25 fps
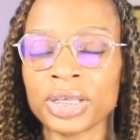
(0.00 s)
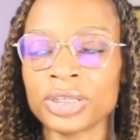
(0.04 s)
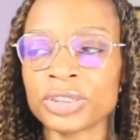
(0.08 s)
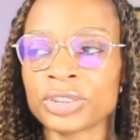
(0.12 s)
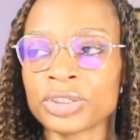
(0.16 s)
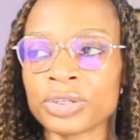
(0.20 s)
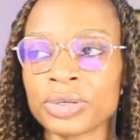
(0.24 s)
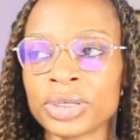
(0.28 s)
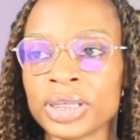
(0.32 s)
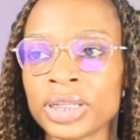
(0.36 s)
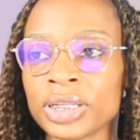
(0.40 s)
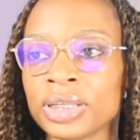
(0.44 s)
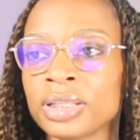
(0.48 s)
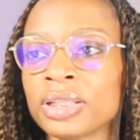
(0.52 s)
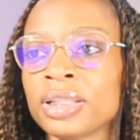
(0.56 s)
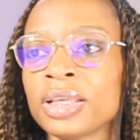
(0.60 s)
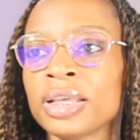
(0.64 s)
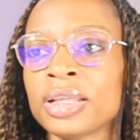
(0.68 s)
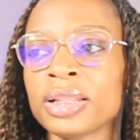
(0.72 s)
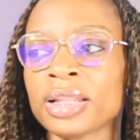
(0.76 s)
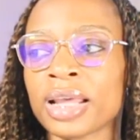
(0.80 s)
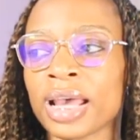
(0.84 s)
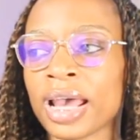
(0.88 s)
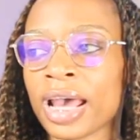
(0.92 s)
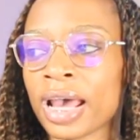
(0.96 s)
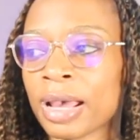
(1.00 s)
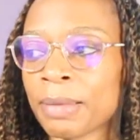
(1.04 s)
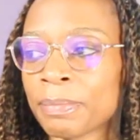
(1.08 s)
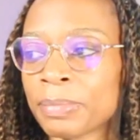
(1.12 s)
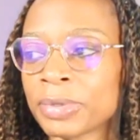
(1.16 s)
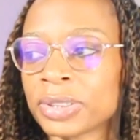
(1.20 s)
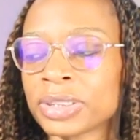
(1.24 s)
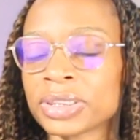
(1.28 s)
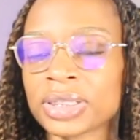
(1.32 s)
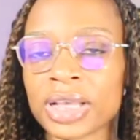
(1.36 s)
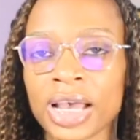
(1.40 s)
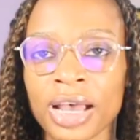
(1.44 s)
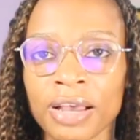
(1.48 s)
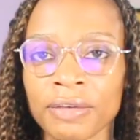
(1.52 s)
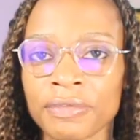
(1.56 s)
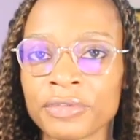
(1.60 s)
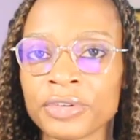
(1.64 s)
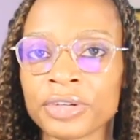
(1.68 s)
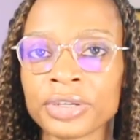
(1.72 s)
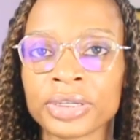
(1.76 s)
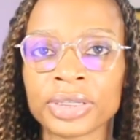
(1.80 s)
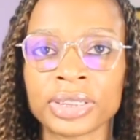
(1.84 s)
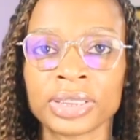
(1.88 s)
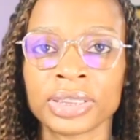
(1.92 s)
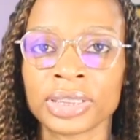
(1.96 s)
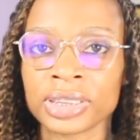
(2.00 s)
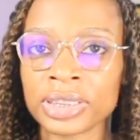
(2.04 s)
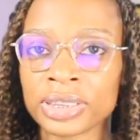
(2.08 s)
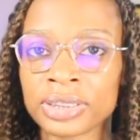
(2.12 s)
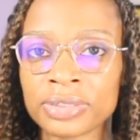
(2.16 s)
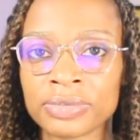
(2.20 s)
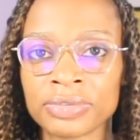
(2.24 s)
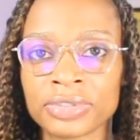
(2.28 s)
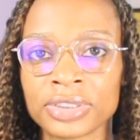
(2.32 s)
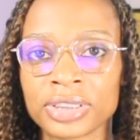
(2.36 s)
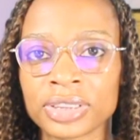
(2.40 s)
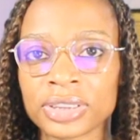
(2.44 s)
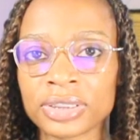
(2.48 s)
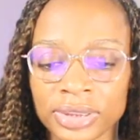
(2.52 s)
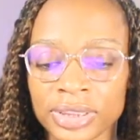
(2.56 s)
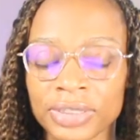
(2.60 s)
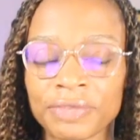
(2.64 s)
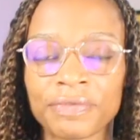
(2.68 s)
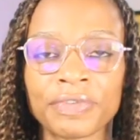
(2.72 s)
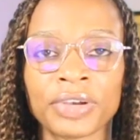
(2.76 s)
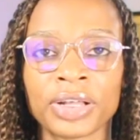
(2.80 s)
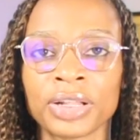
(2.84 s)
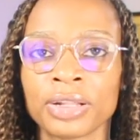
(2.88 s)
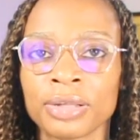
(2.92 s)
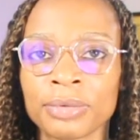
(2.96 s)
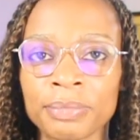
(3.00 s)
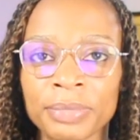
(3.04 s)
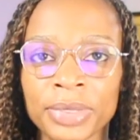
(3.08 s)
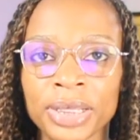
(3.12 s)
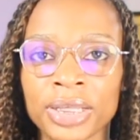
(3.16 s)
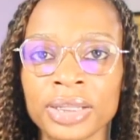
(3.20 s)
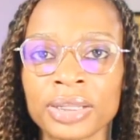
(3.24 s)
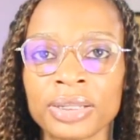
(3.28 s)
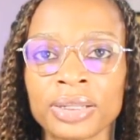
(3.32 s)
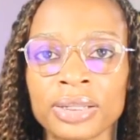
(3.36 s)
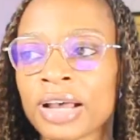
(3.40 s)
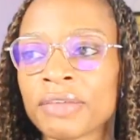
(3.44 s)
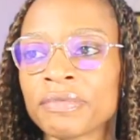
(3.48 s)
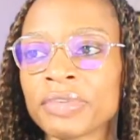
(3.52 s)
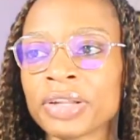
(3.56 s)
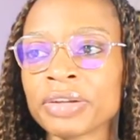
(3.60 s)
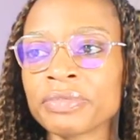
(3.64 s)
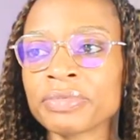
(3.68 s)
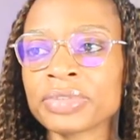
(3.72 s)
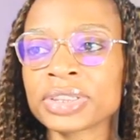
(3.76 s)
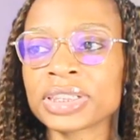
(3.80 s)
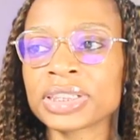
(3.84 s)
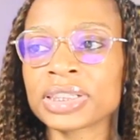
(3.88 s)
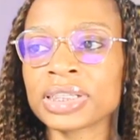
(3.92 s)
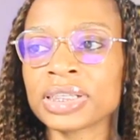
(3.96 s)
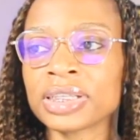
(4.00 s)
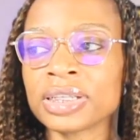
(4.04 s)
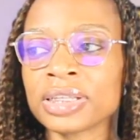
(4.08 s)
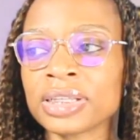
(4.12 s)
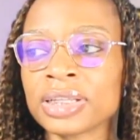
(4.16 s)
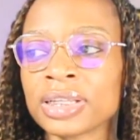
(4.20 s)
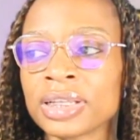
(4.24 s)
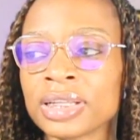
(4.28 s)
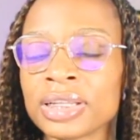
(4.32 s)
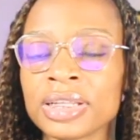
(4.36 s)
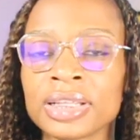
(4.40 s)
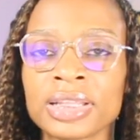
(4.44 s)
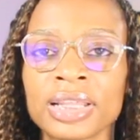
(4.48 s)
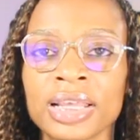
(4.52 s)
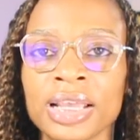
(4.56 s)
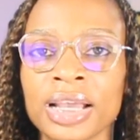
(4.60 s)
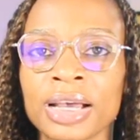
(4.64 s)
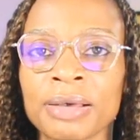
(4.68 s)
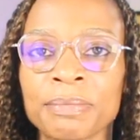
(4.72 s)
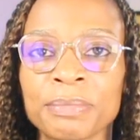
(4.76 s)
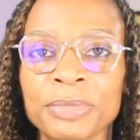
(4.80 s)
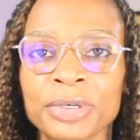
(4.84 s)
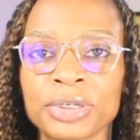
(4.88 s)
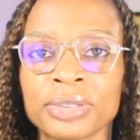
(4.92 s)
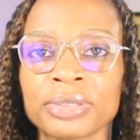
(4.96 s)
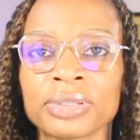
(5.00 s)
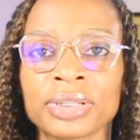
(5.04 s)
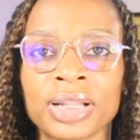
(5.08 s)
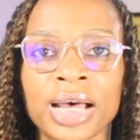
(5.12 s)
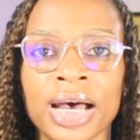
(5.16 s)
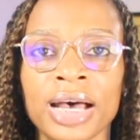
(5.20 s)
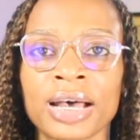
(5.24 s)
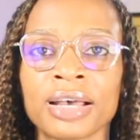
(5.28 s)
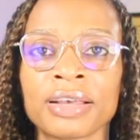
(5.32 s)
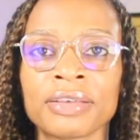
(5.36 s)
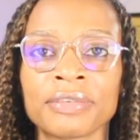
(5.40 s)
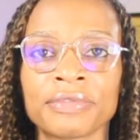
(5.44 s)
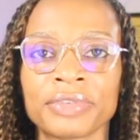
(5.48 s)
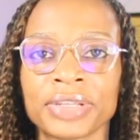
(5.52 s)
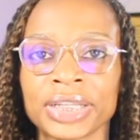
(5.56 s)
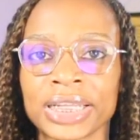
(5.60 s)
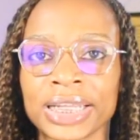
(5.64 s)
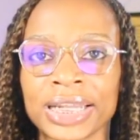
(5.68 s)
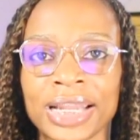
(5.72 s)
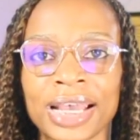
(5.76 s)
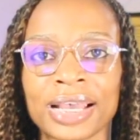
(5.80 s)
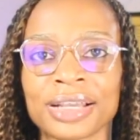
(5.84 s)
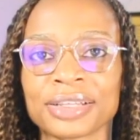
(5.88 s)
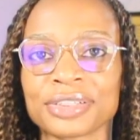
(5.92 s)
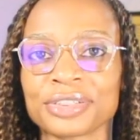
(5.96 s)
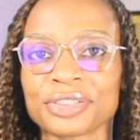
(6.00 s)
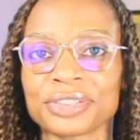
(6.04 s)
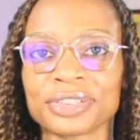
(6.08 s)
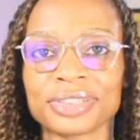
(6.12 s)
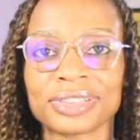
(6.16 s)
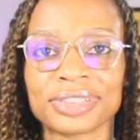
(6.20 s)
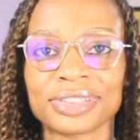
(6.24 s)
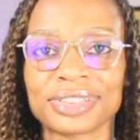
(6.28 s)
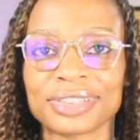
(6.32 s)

So anything that happens after it leaves development, I've never seen anything I built live and in action.